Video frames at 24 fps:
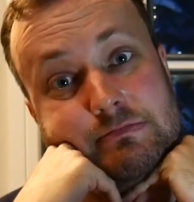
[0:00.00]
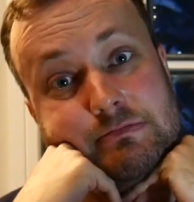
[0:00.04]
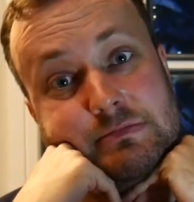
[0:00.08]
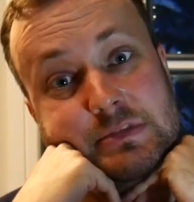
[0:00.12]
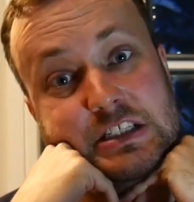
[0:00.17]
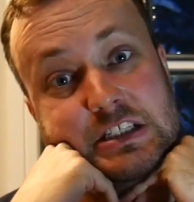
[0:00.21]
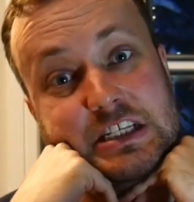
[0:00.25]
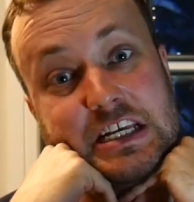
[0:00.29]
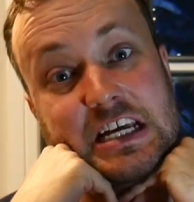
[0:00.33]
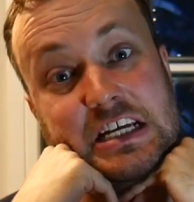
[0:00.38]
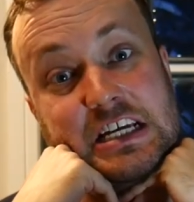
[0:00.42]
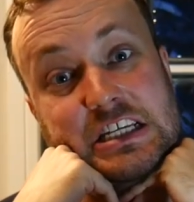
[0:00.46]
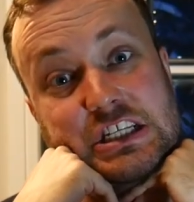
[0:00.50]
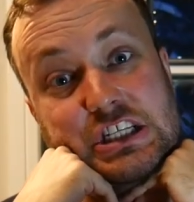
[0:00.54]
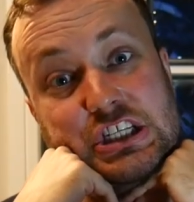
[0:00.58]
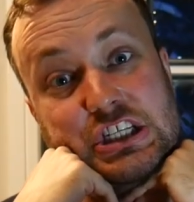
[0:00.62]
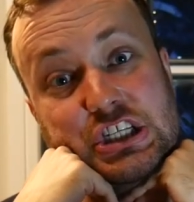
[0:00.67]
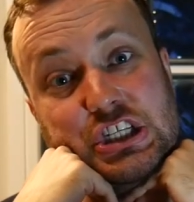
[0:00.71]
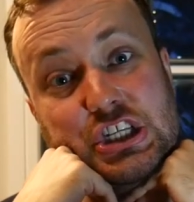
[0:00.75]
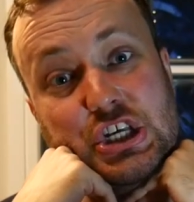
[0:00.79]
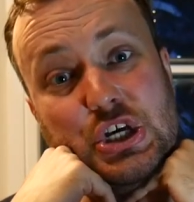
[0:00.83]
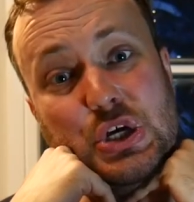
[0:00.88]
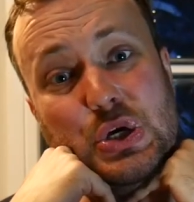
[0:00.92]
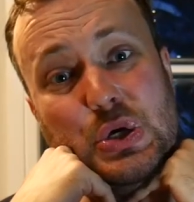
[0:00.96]
see you
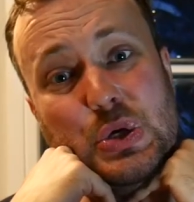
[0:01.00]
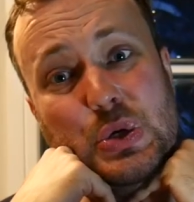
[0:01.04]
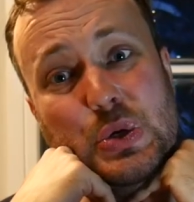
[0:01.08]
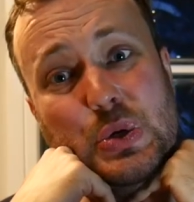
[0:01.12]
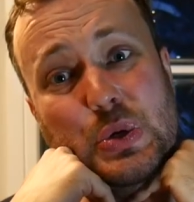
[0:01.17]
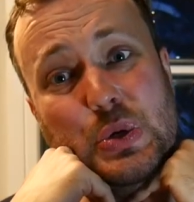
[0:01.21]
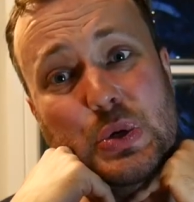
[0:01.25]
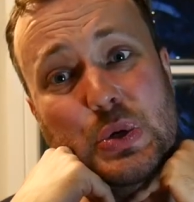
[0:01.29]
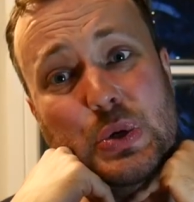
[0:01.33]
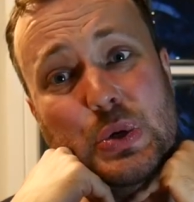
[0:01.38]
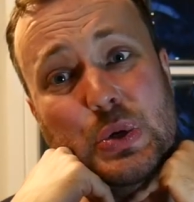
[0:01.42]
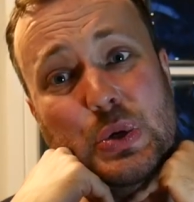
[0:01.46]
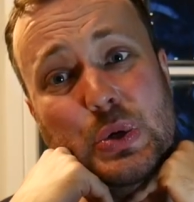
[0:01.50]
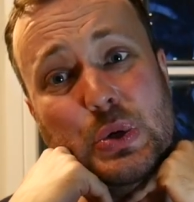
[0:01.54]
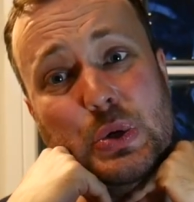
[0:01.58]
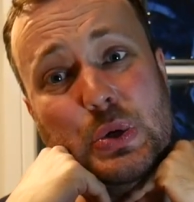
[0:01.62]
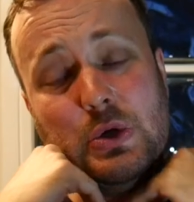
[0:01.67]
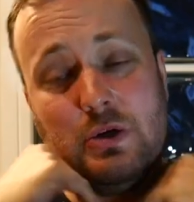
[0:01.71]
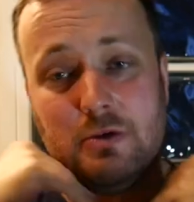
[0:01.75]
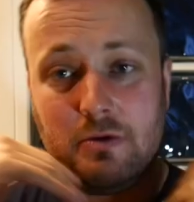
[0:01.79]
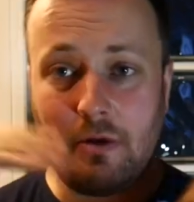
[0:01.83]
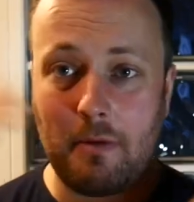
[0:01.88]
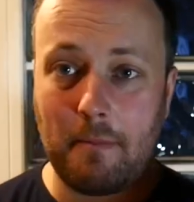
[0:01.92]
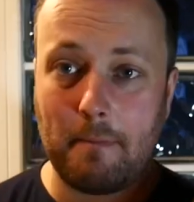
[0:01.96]

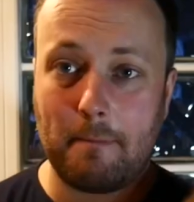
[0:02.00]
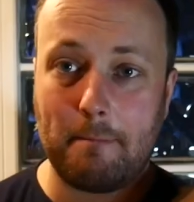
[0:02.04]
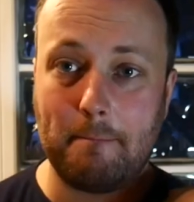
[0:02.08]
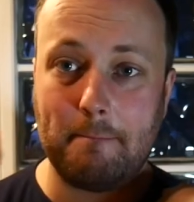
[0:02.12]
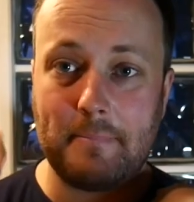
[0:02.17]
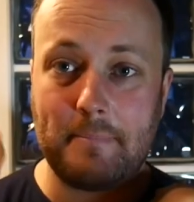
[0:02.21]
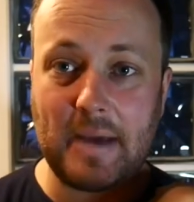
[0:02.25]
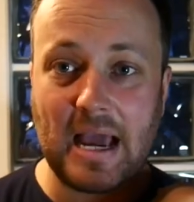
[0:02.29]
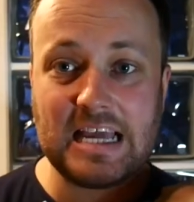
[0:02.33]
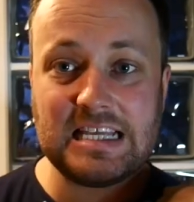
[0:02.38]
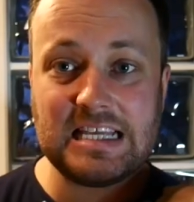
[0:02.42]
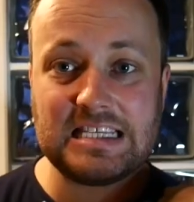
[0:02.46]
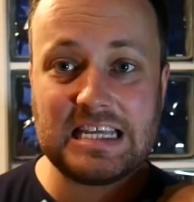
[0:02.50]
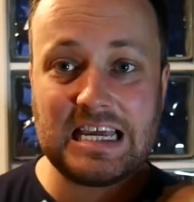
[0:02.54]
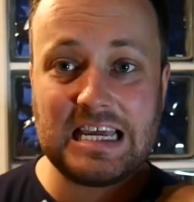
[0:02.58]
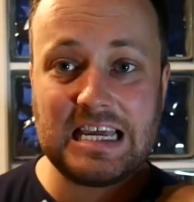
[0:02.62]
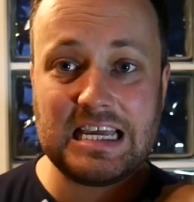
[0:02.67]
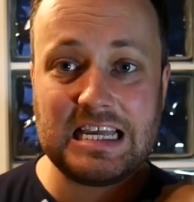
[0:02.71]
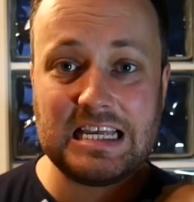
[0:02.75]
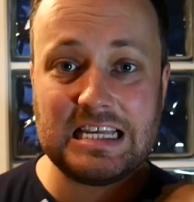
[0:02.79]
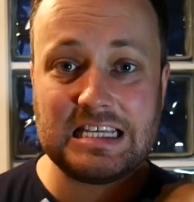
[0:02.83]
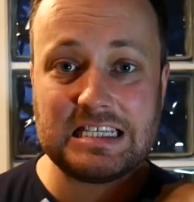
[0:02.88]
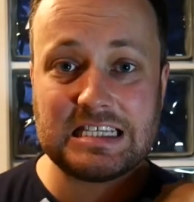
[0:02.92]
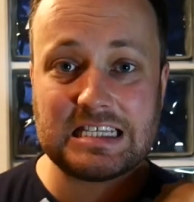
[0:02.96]
soon.
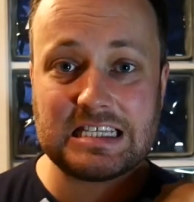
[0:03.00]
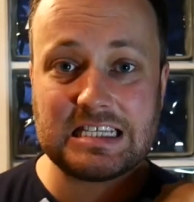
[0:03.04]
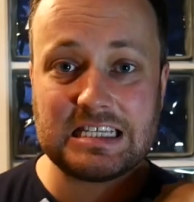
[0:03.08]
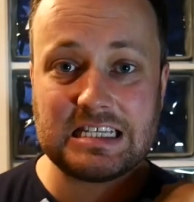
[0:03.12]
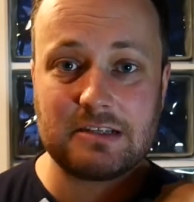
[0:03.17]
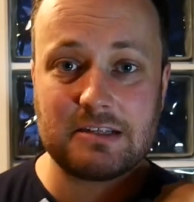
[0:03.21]
Bye-sies.